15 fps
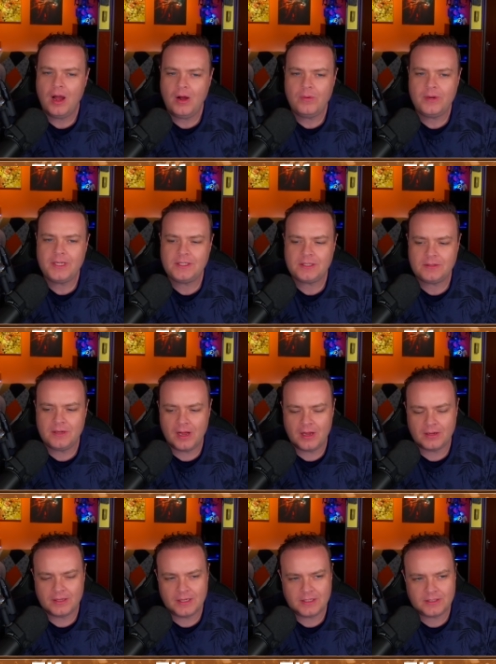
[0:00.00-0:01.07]
"Oh, it's
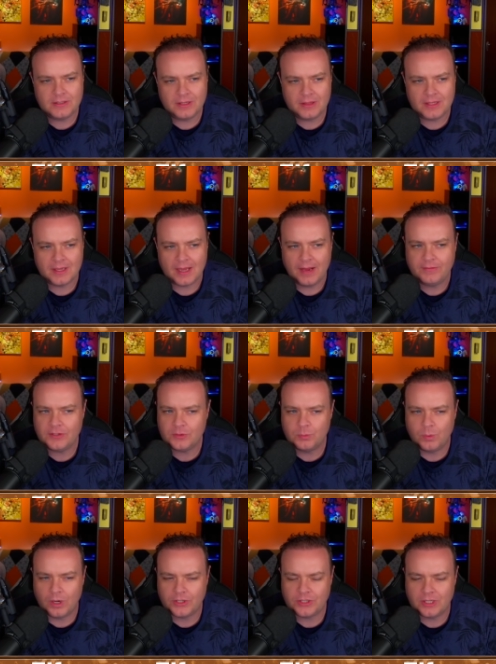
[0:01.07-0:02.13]
nothing. I've
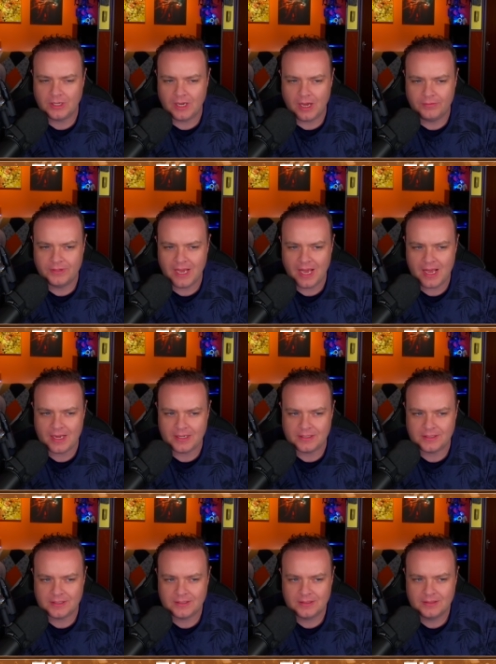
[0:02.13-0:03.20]
just watched a lot of
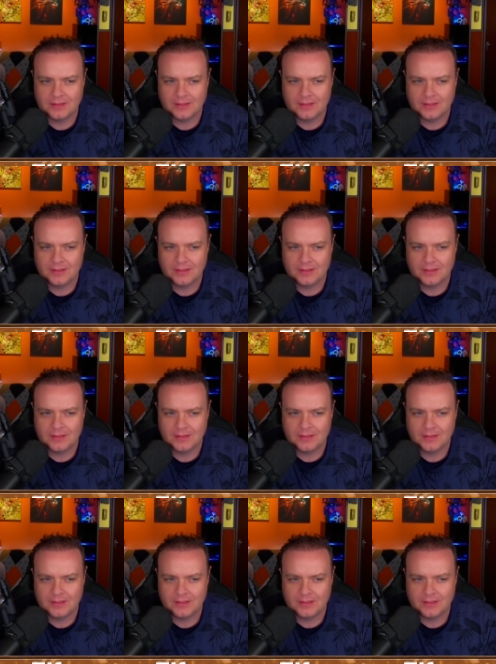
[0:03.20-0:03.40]
guys."